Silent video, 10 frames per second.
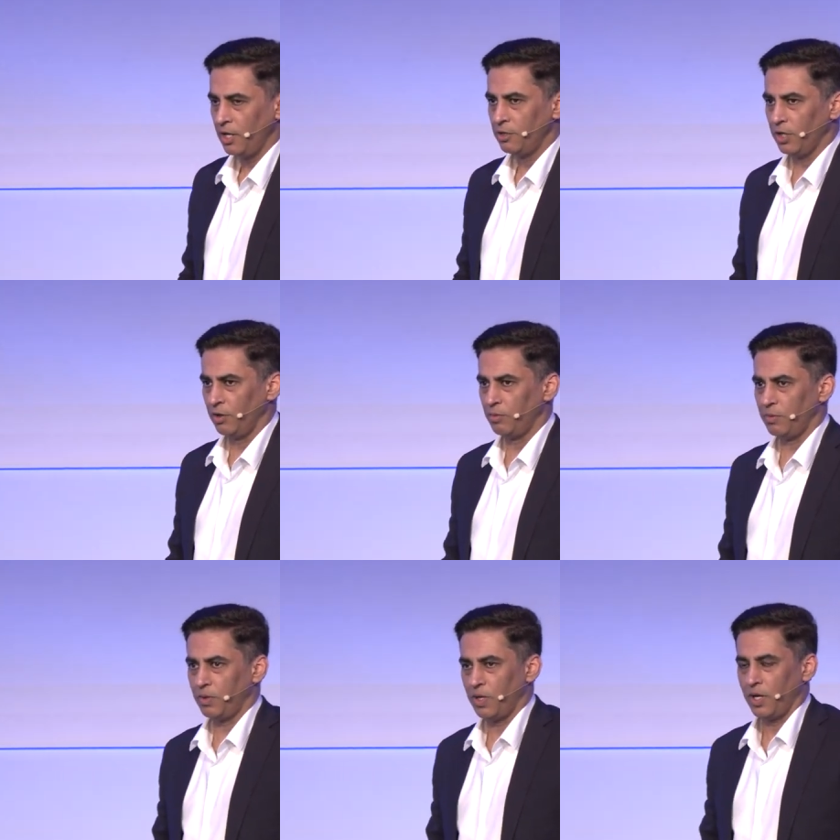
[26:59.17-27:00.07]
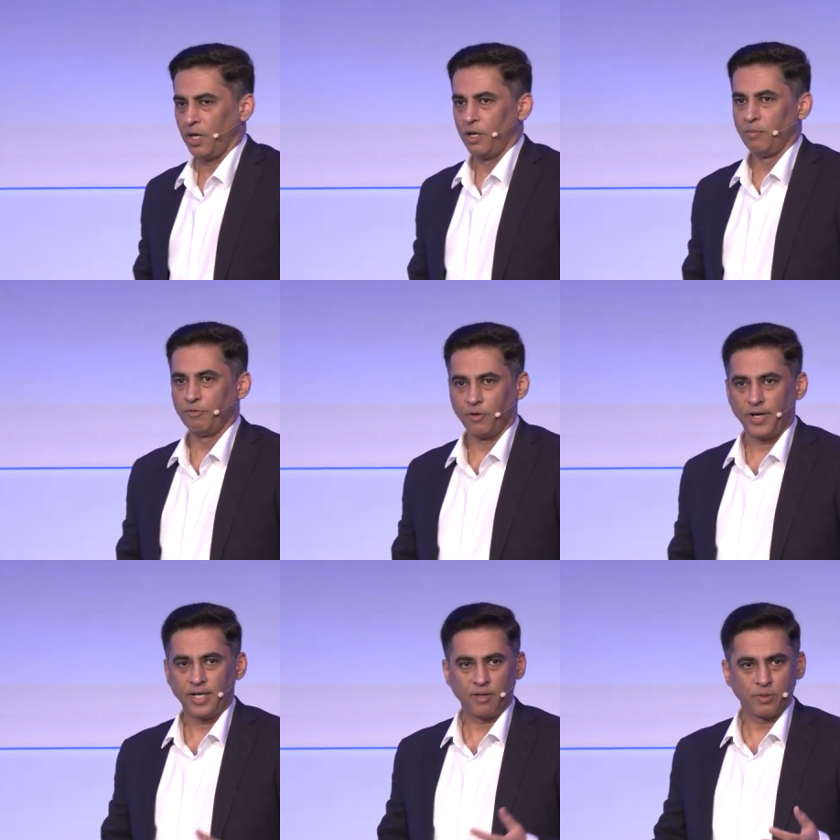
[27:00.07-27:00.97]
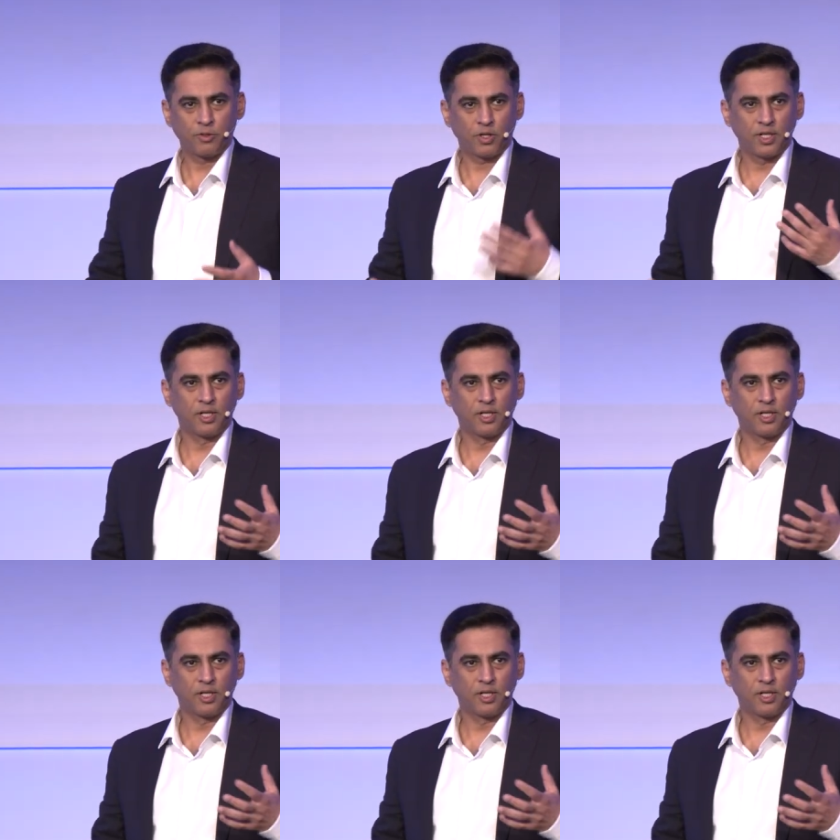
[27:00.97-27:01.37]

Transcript: So before I end, I want to talk a